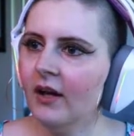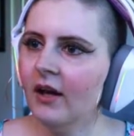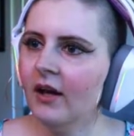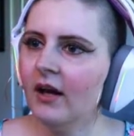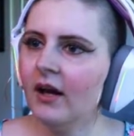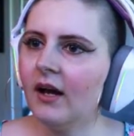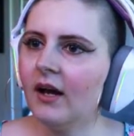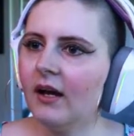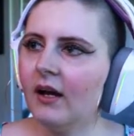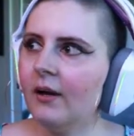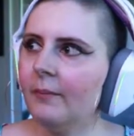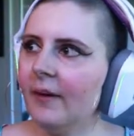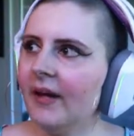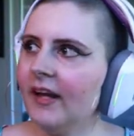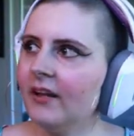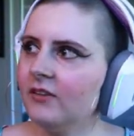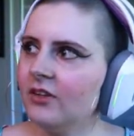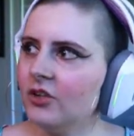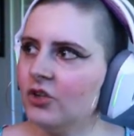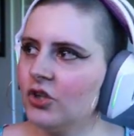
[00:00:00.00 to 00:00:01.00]

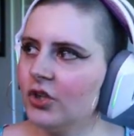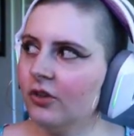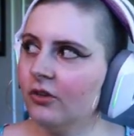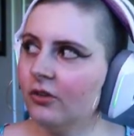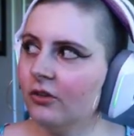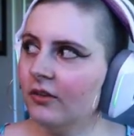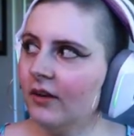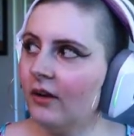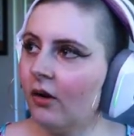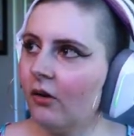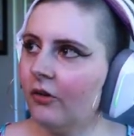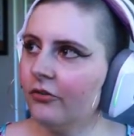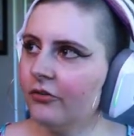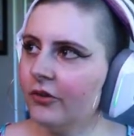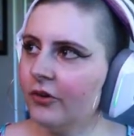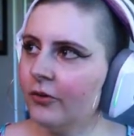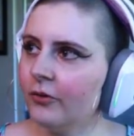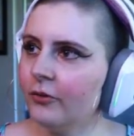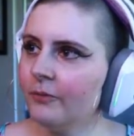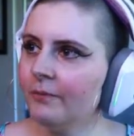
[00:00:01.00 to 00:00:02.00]
Anti-shield
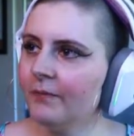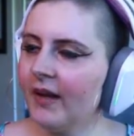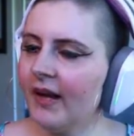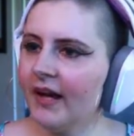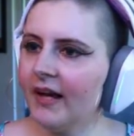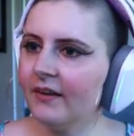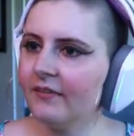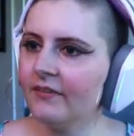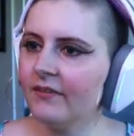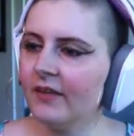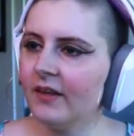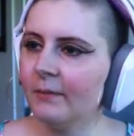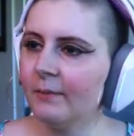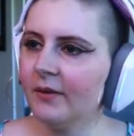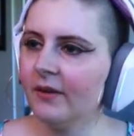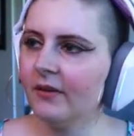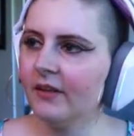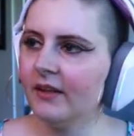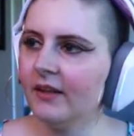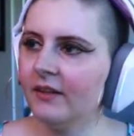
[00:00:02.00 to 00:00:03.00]
also has the
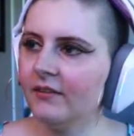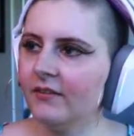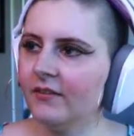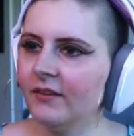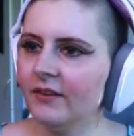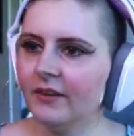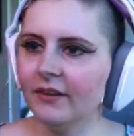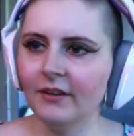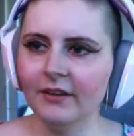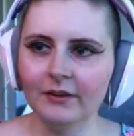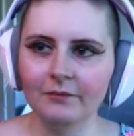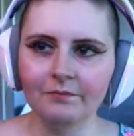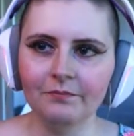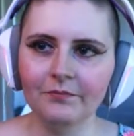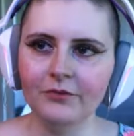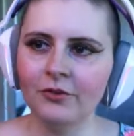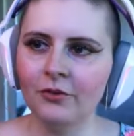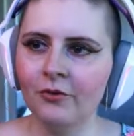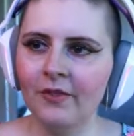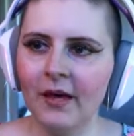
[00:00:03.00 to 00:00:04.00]
ability to
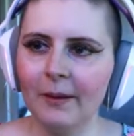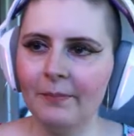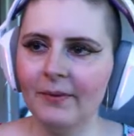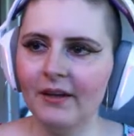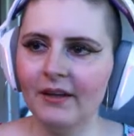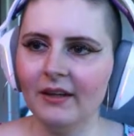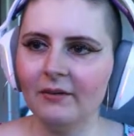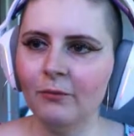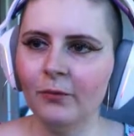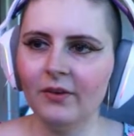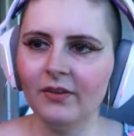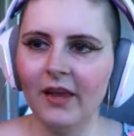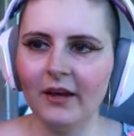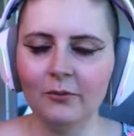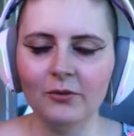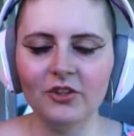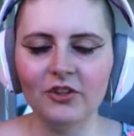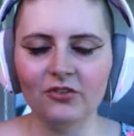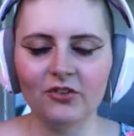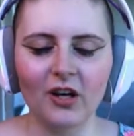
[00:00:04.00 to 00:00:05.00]
do that, but like
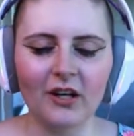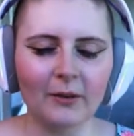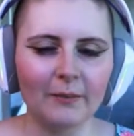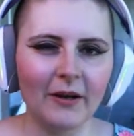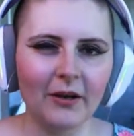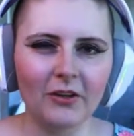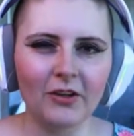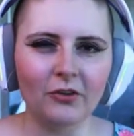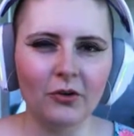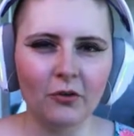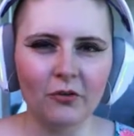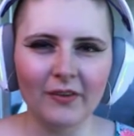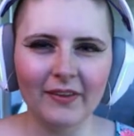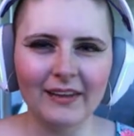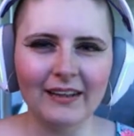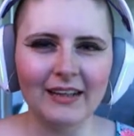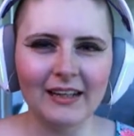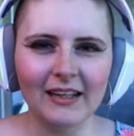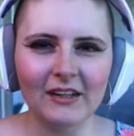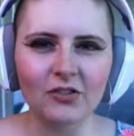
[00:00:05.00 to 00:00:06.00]
we just talked about, you don't
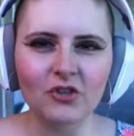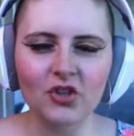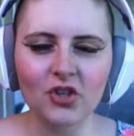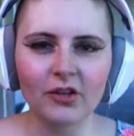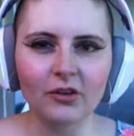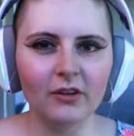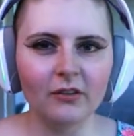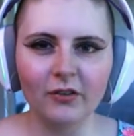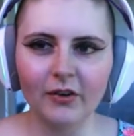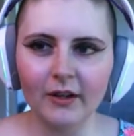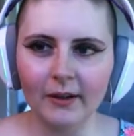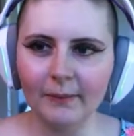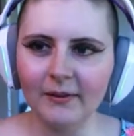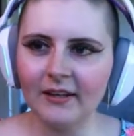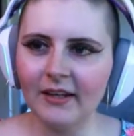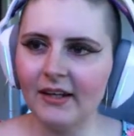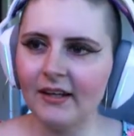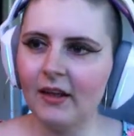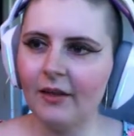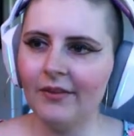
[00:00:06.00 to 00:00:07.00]
really need the shield if you're going to be
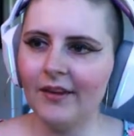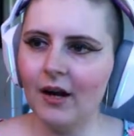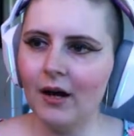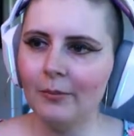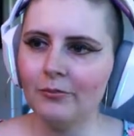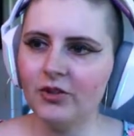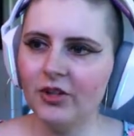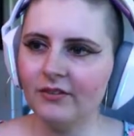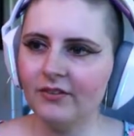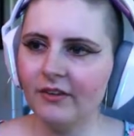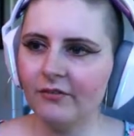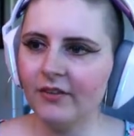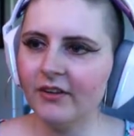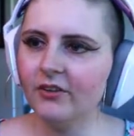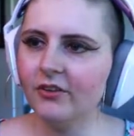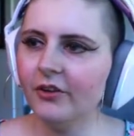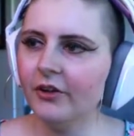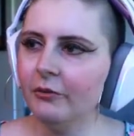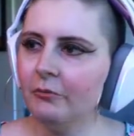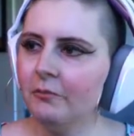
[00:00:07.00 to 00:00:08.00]
taking down the objects every
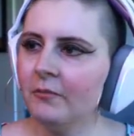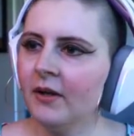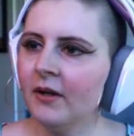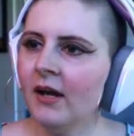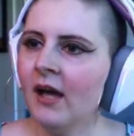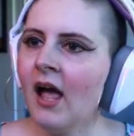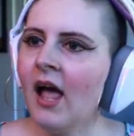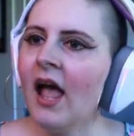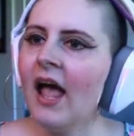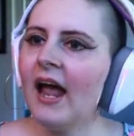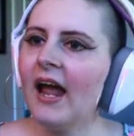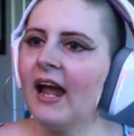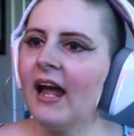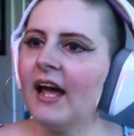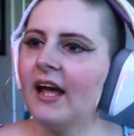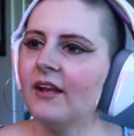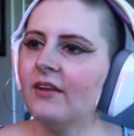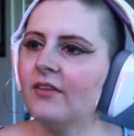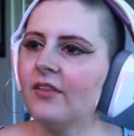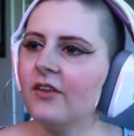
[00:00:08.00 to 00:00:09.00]
turn.
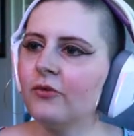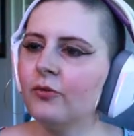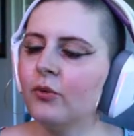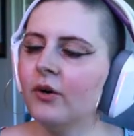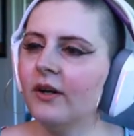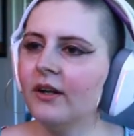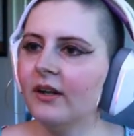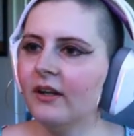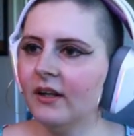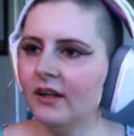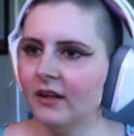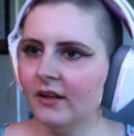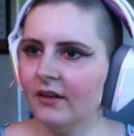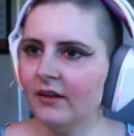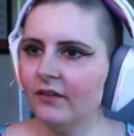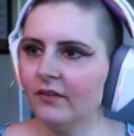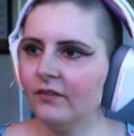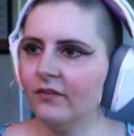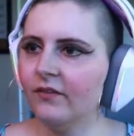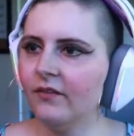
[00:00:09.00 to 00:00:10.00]
And this one
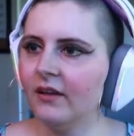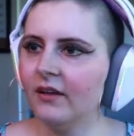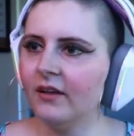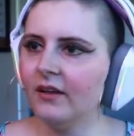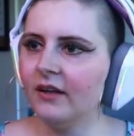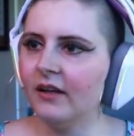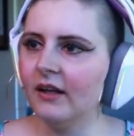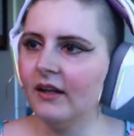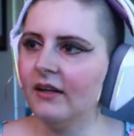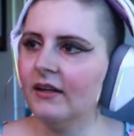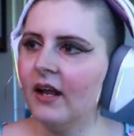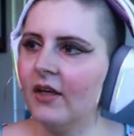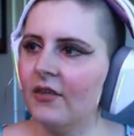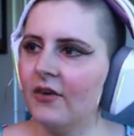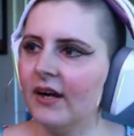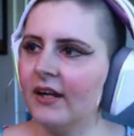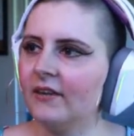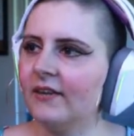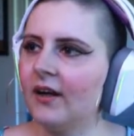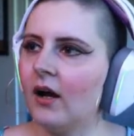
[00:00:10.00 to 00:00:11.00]
is another
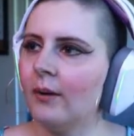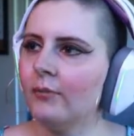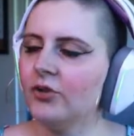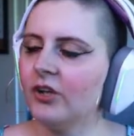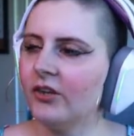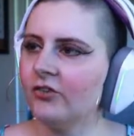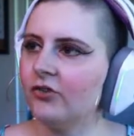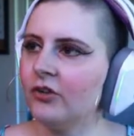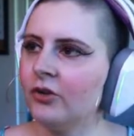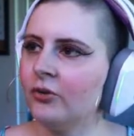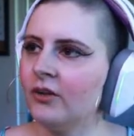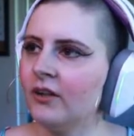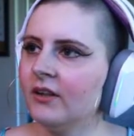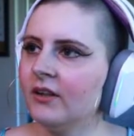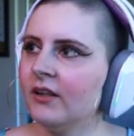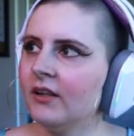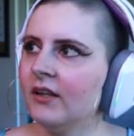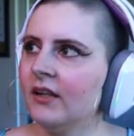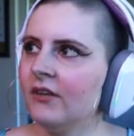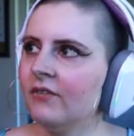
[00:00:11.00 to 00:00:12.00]
anti-object, so you
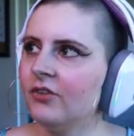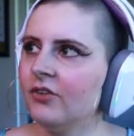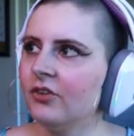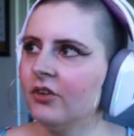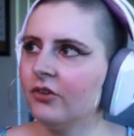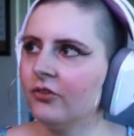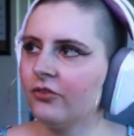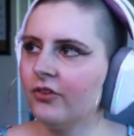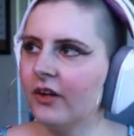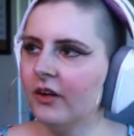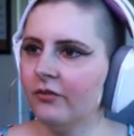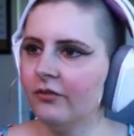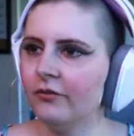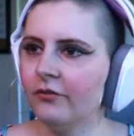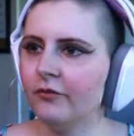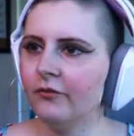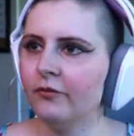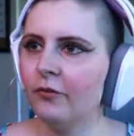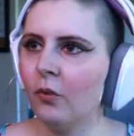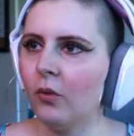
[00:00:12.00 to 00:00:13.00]
can give it to
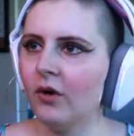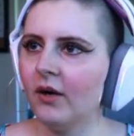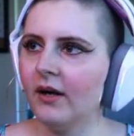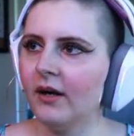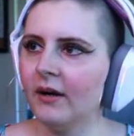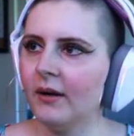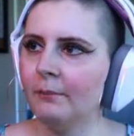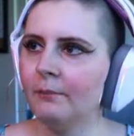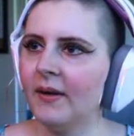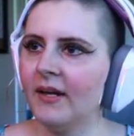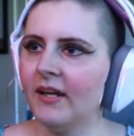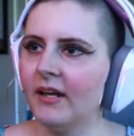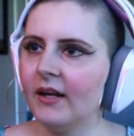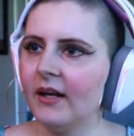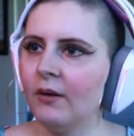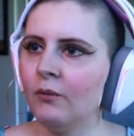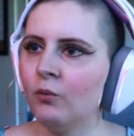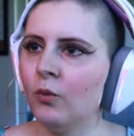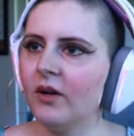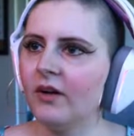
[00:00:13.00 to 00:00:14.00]
yourself for making
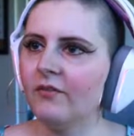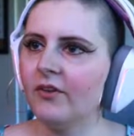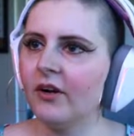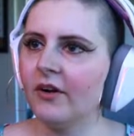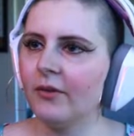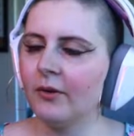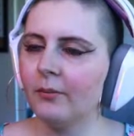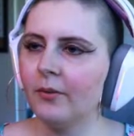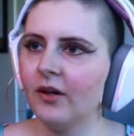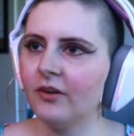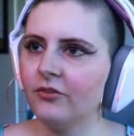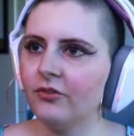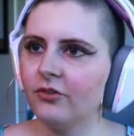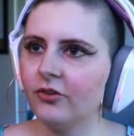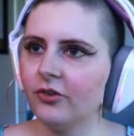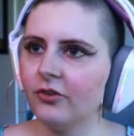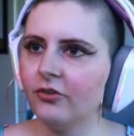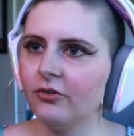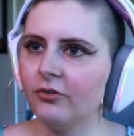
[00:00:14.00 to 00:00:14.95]
one of your other monsters